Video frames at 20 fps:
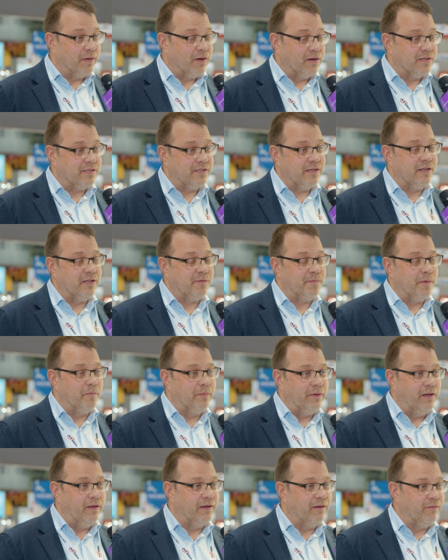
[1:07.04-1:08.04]
Because there's been
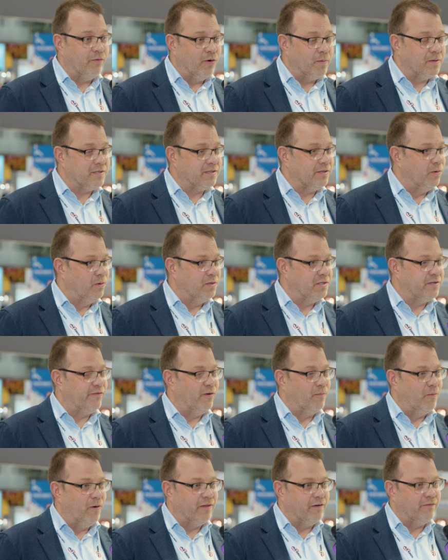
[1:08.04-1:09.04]
building robots in Odense
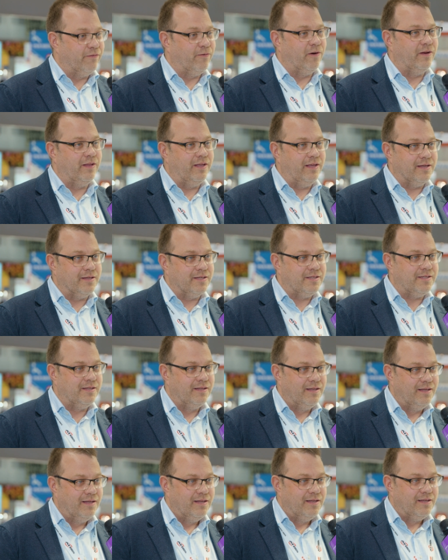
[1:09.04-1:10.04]
for more than thirty
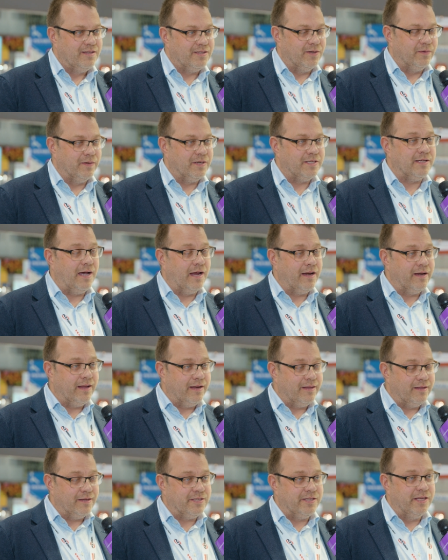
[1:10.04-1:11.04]
years. So it started
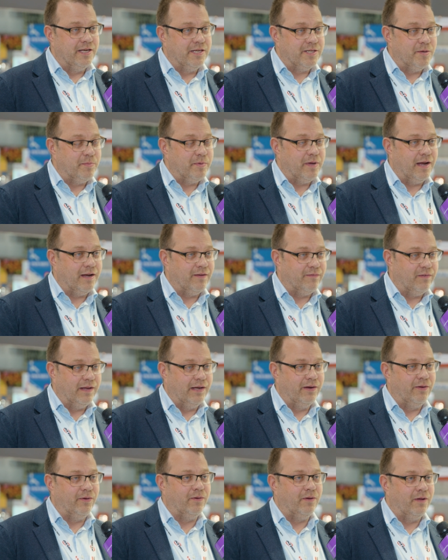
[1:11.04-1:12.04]
at the steel shipyard of
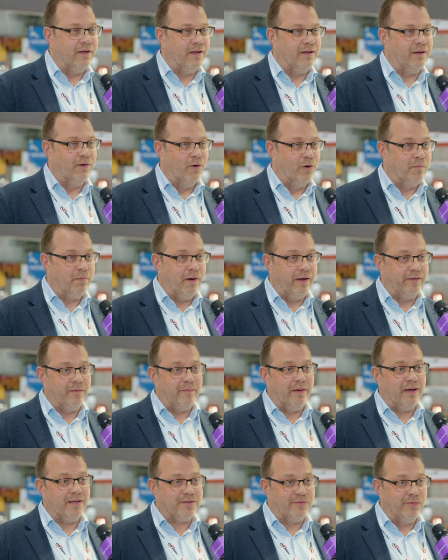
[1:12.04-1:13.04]
Linne, uh, owned by the
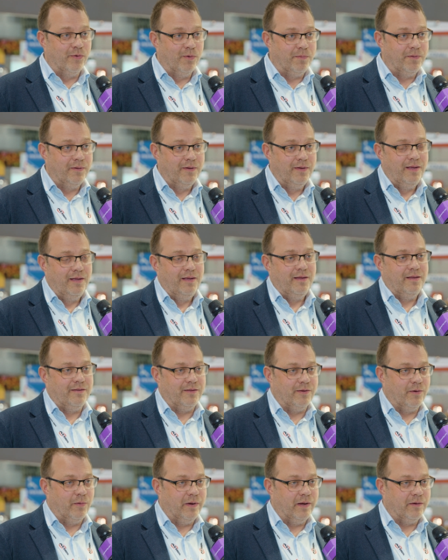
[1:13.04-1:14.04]
Maersk Group.
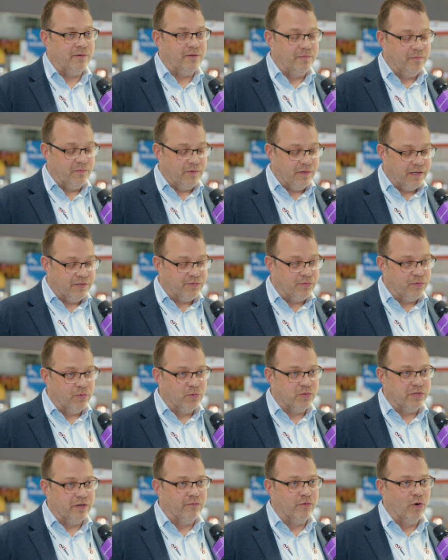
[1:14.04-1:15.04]
They were
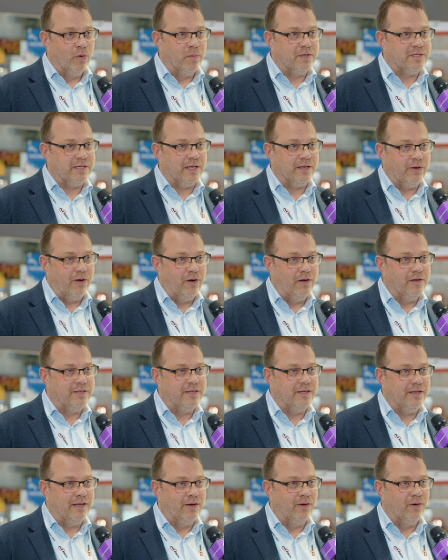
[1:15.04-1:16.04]
introducing robot
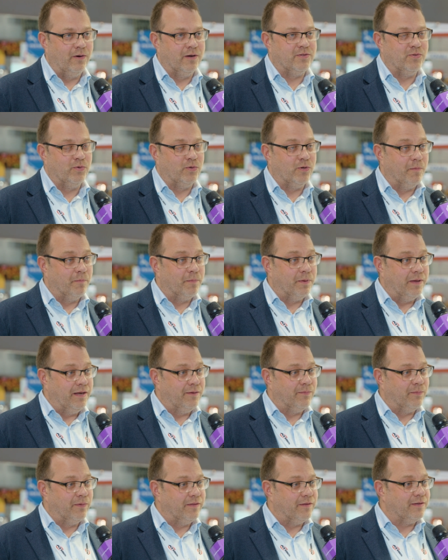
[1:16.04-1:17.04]
technology in order to
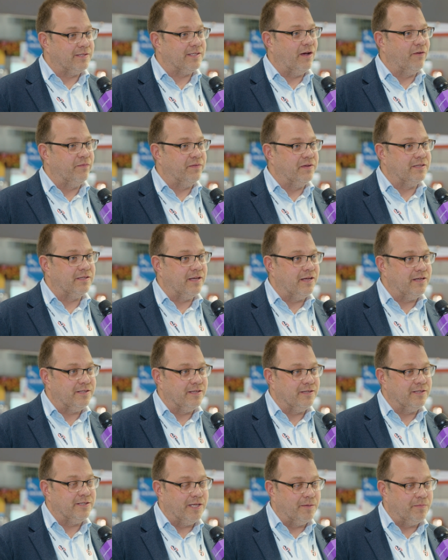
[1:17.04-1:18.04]
compete with the Southeast
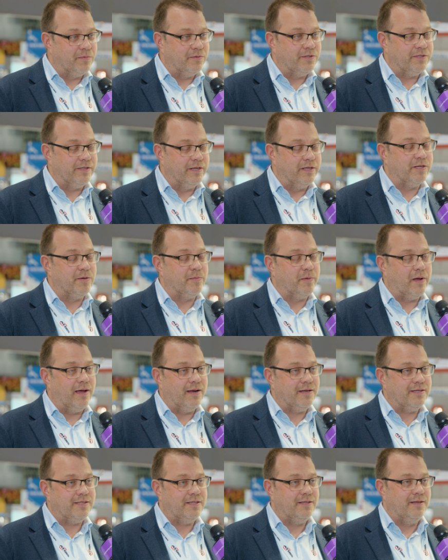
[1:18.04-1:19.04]
Asian ship, steel
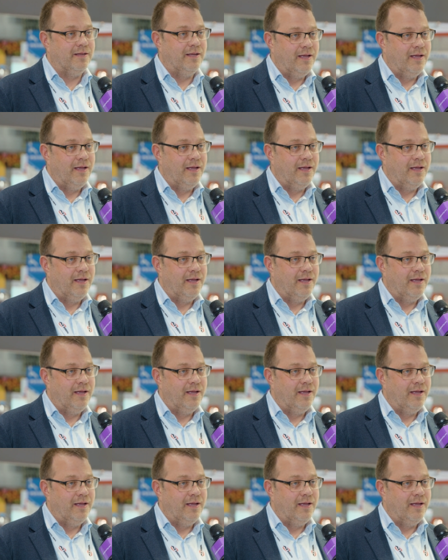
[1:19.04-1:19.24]
shipyards.